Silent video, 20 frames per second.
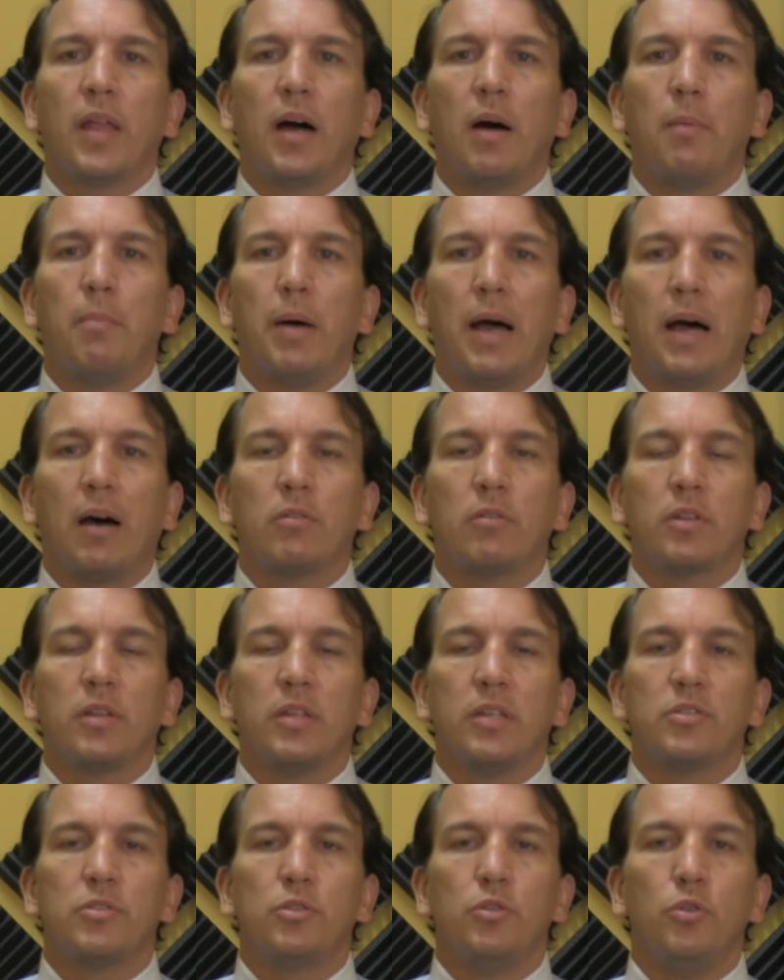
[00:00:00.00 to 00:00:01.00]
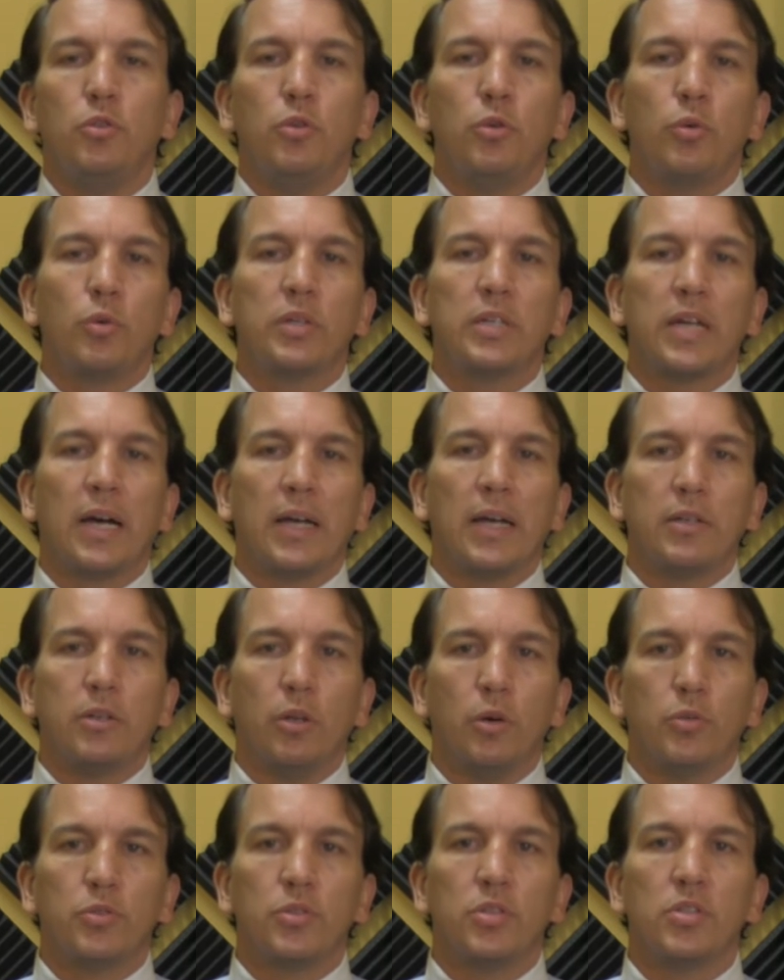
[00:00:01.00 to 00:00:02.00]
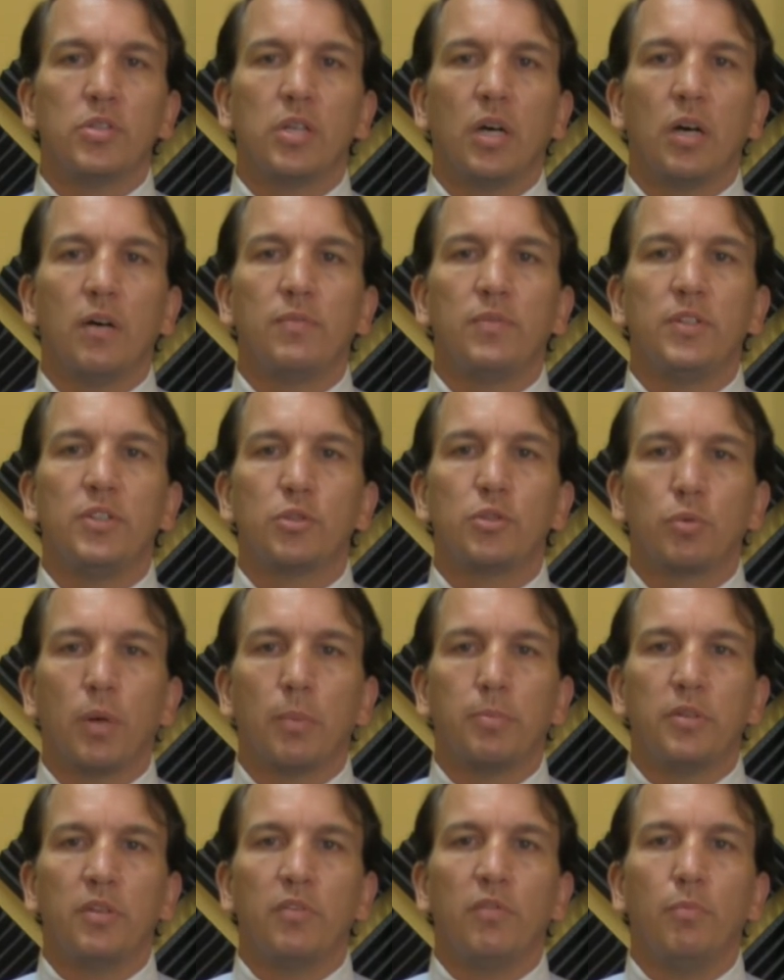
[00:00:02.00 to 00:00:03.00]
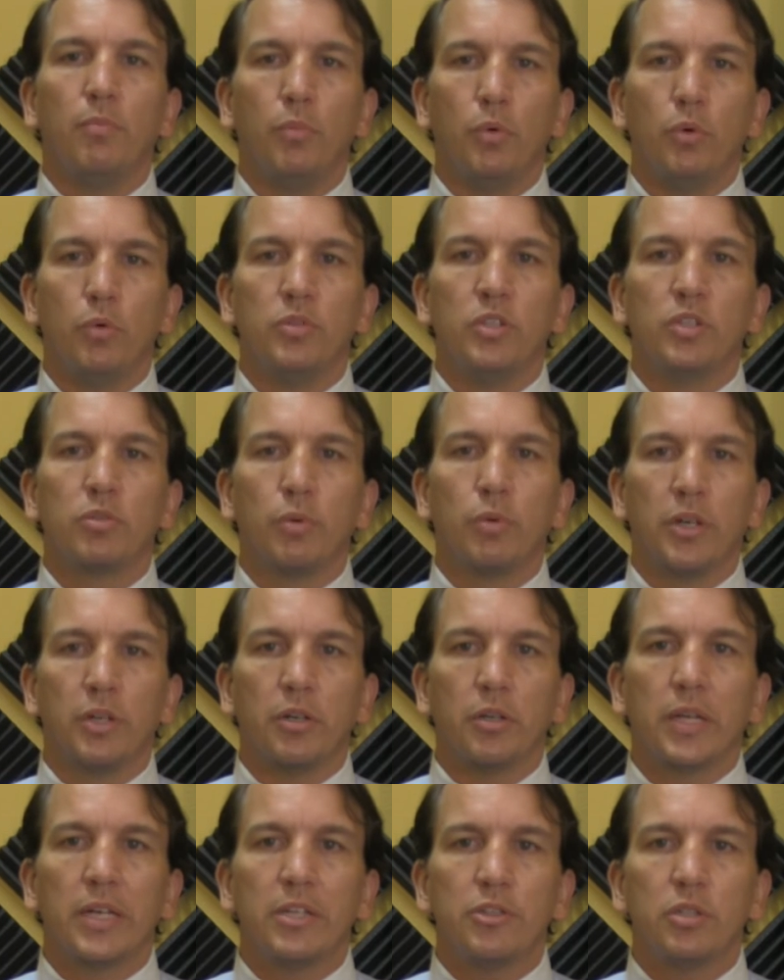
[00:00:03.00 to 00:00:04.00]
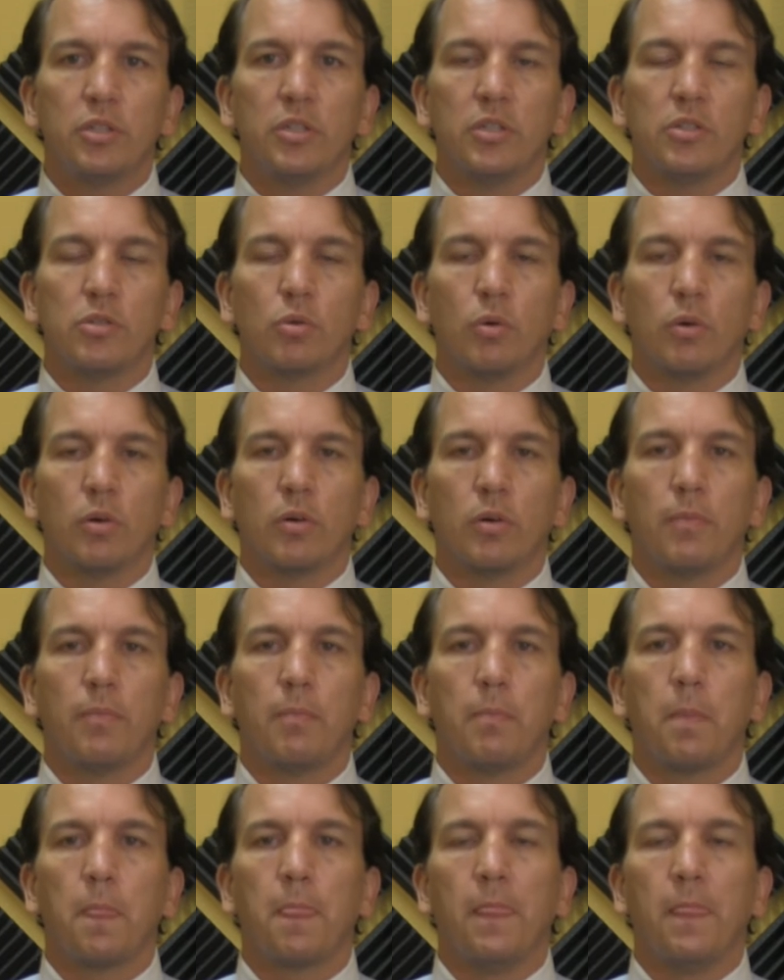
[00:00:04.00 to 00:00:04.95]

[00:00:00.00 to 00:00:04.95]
about this newer diagnosis of disruptive mood dysregulation disorder.